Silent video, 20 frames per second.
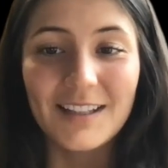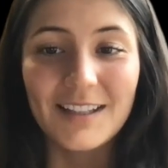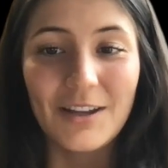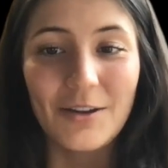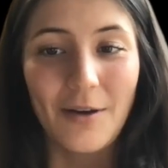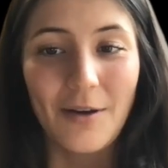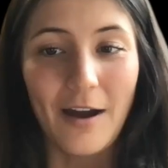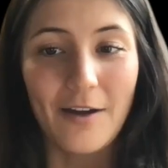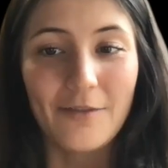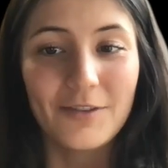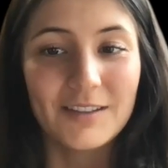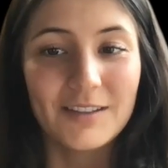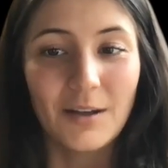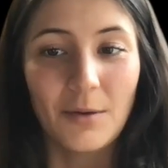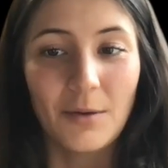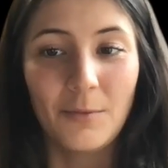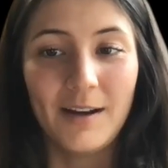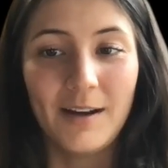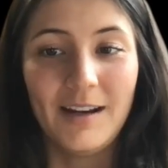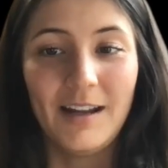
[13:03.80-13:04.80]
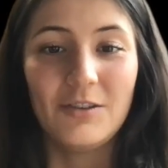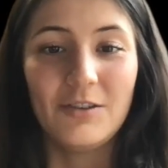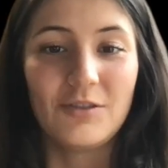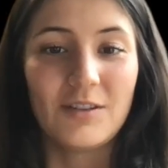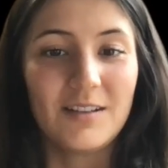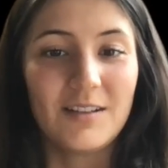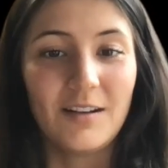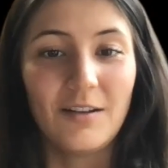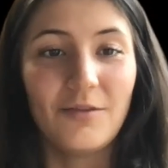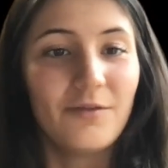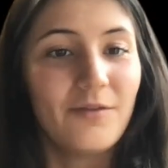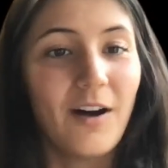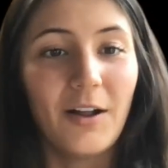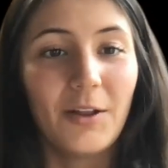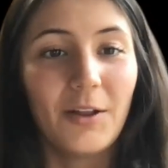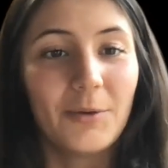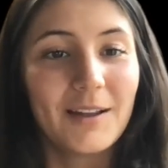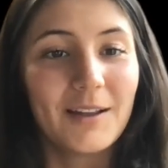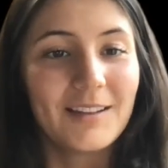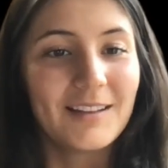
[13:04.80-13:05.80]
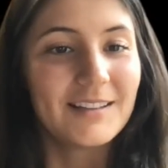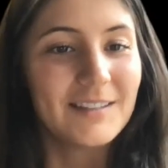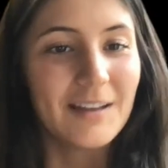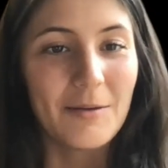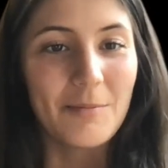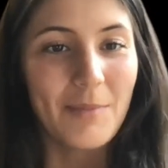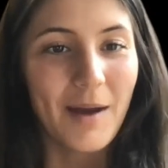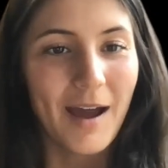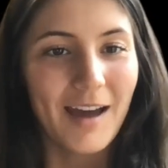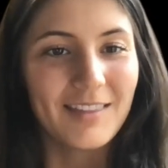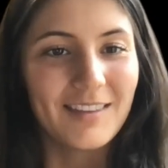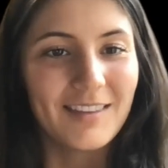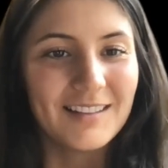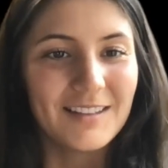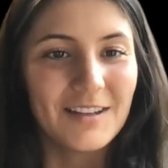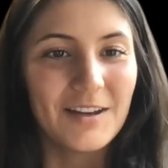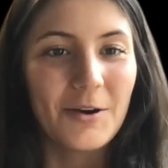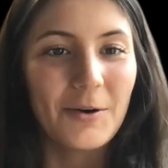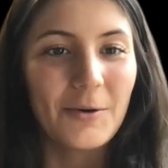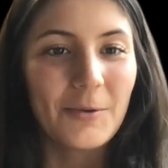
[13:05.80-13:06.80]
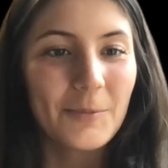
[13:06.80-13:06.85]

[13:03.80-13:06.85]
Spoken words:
that you have for someone interested in following the same path as you?